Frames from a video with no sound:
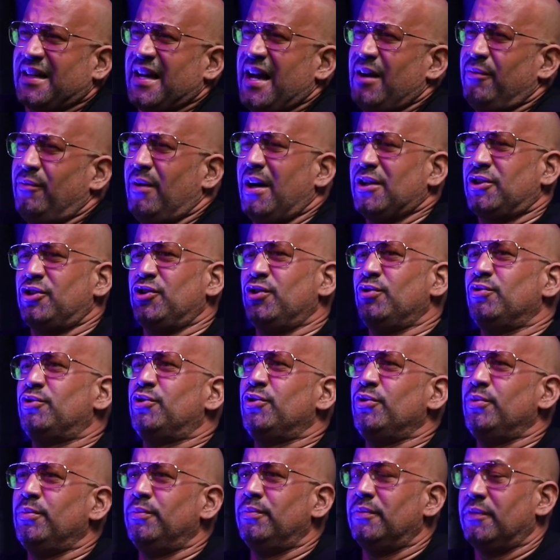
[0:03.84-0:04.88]
I watch
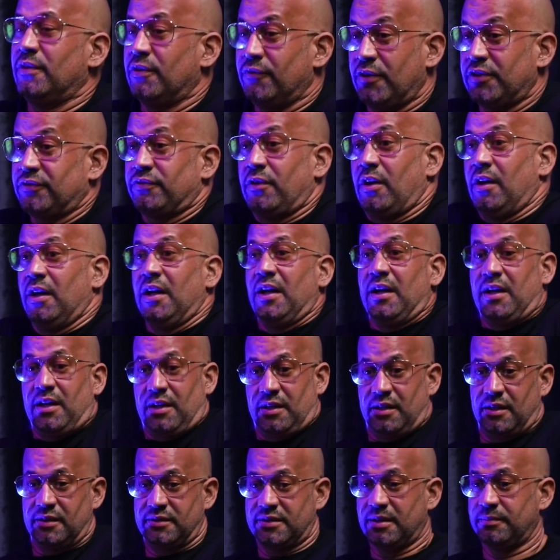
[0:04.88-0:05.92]
YouTube. First of all,
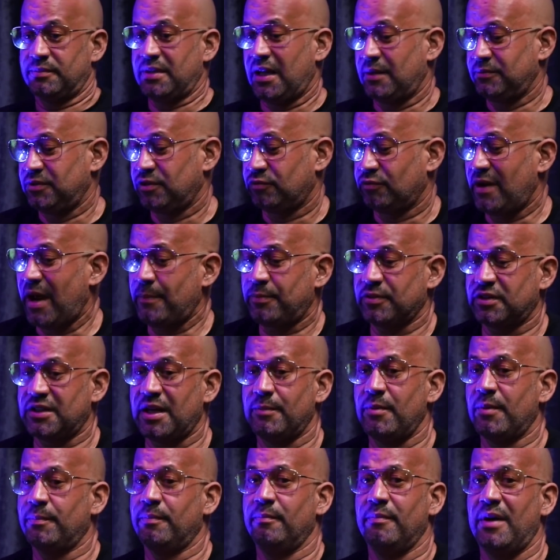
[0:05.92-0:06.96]
sometimes these rappers
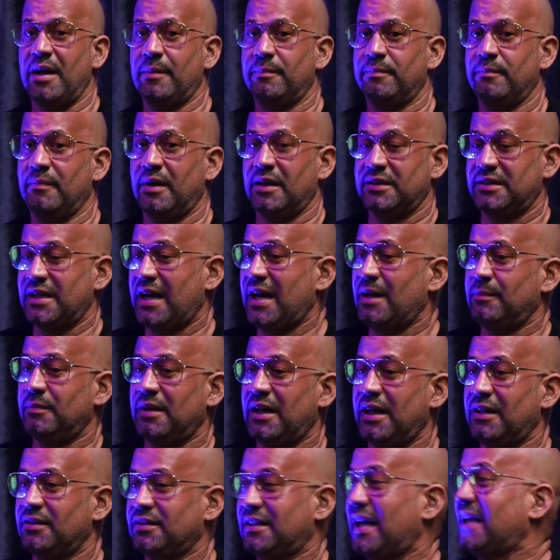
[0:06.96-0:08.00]
come up in my
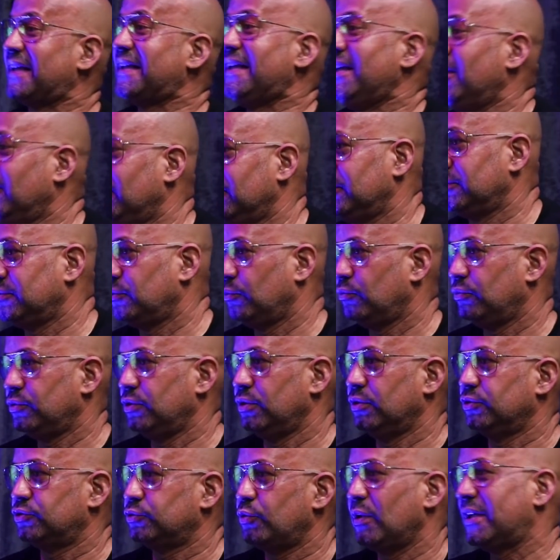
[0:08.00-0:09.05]
timeline, got killed.
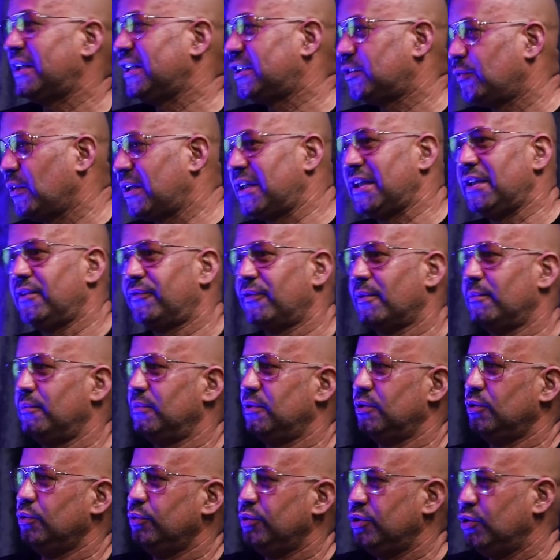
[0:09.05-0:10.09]
Squeaky
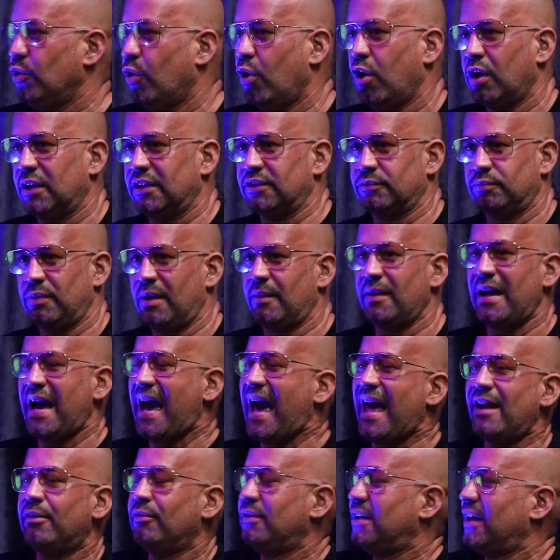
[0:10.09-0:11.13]
from New Orleans. But
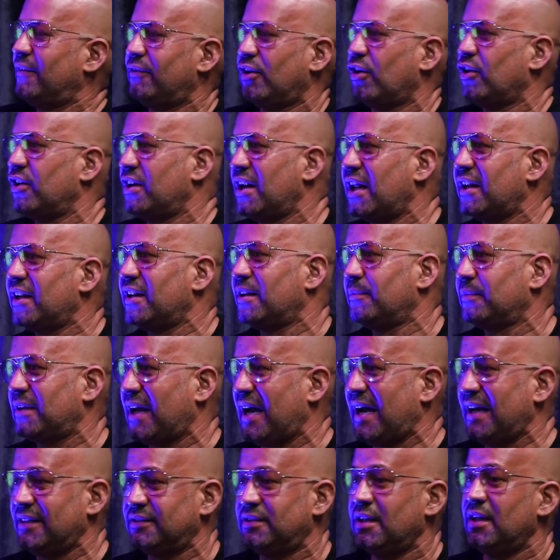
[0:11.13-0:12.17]
I don't never heard none of them
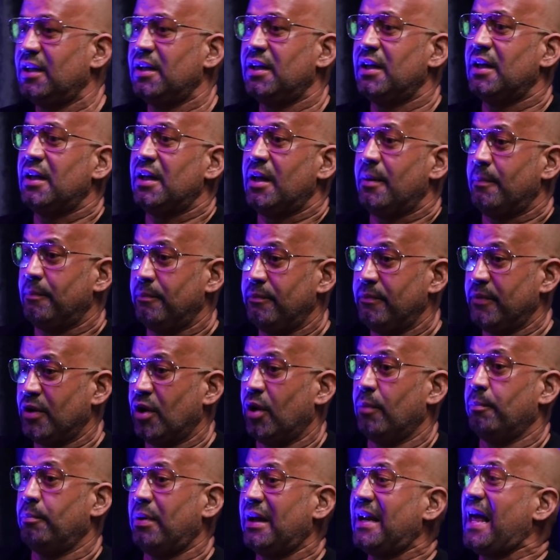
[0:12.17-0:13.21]
guys.
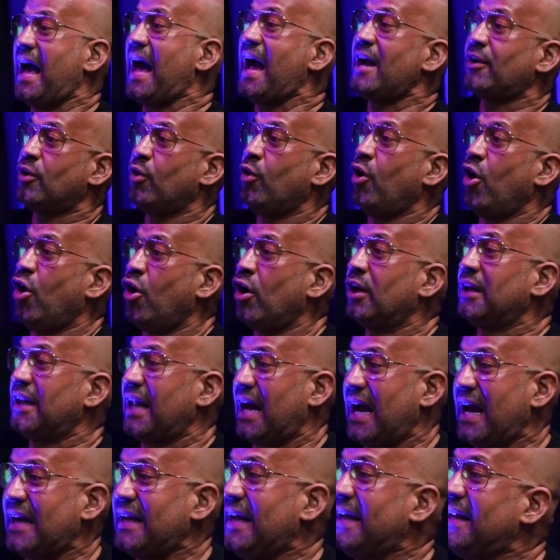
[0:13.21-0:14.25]
But I go
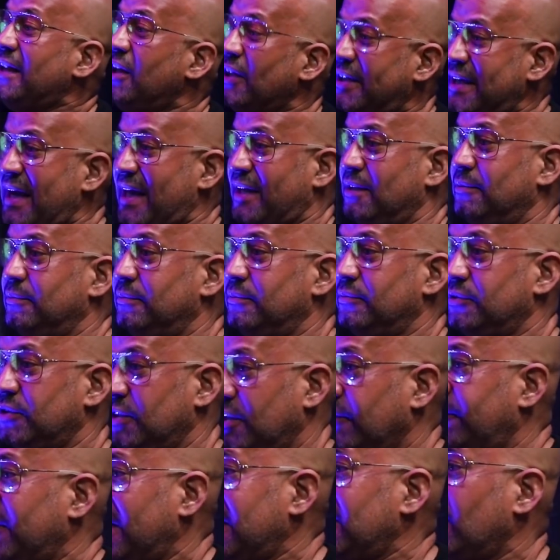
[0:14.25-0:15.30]
online and look at them,
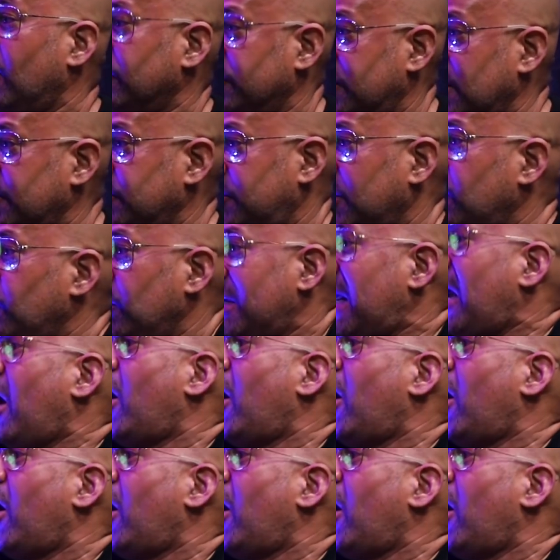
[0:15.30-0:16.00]
do the videos, see who they